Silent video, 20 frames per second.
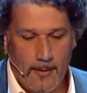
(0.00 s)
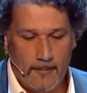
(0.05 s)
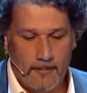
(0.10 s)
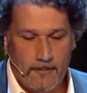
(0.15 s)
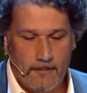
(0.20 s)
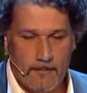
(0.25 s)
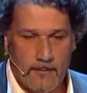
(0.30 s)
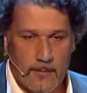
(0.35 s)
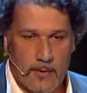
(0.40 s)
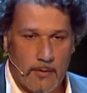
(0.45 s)

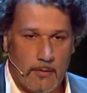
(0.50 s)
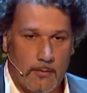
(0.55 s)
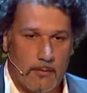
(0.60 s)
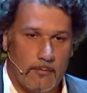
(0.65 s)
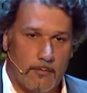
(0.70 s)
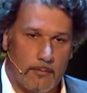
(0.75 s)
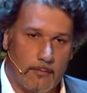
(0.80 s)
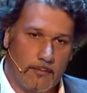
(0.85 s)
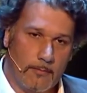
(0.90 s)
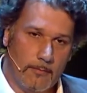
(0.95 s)
So
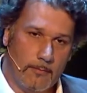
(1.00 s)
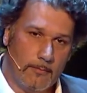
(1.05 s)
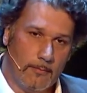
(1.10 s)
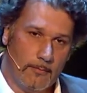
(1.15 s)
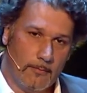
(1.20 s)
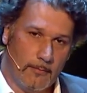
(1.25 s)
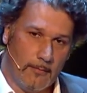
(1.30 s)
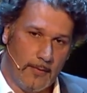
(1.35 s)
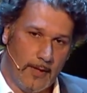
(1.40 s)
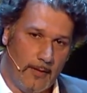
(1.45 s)

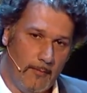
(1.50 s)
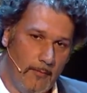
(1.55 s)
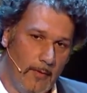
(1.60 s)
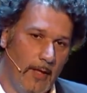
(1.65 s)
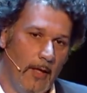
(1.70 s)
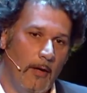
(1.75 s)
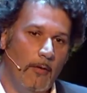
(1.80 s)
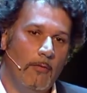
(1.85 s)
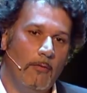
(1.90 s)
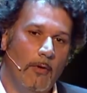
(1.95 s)
let me
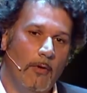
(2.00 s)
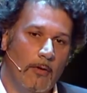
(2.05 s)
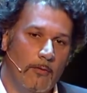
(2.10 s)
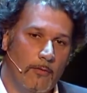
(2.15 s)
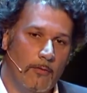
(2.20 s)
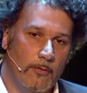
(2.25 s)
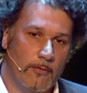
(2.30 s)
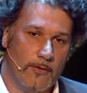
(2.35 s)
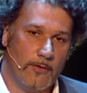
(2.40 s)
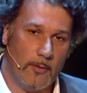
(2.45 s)
now walk
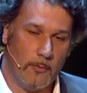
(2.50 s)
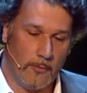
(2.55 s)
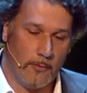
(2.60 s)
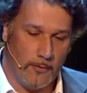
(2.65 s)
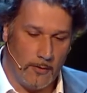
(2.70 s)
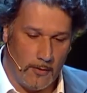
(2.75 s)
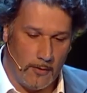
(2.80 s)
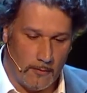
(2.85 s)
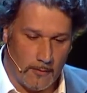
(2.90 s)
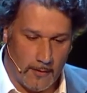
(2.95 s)
through some of the
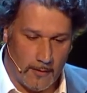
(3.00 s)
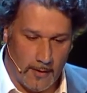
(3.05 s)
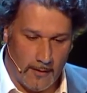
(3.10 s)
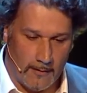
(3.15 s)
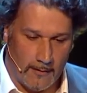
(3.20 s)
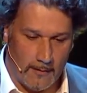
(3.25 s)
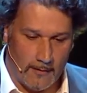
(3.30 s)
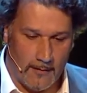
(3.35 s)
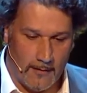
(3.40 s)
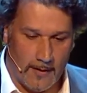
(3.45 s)
use
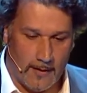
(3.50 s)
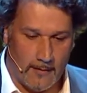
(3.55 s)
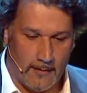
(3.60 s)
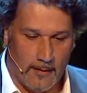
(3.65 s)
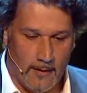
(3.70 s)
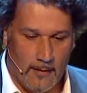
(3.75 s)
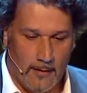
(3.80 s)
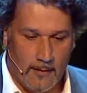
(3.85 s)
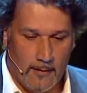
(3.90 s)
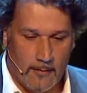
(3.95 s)
cases that
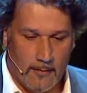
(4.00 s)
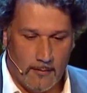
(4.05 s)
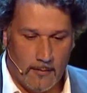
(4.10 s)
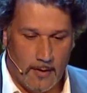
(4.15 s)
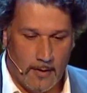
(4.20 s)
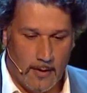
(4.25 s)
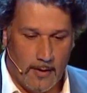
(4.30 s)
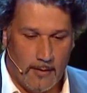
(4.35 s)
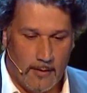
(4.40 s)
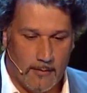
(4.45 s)

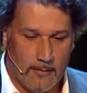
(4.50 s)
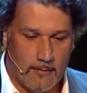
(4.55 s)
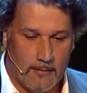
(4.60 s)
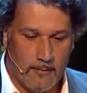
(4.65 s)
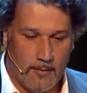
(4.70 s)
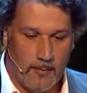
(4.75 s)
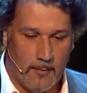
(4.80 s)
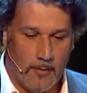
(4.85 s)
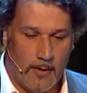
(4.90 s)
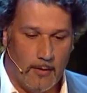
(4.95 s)
we
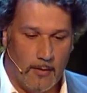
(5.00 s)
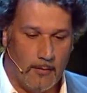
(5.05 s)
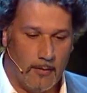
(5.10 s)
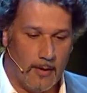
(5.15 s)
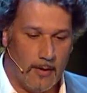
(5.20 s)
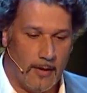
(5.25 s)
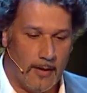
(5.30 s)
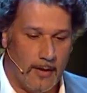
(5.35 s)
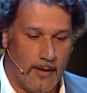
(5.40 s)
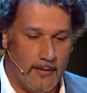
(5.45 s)
have been
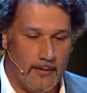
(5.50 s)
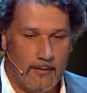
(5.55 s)
looking at.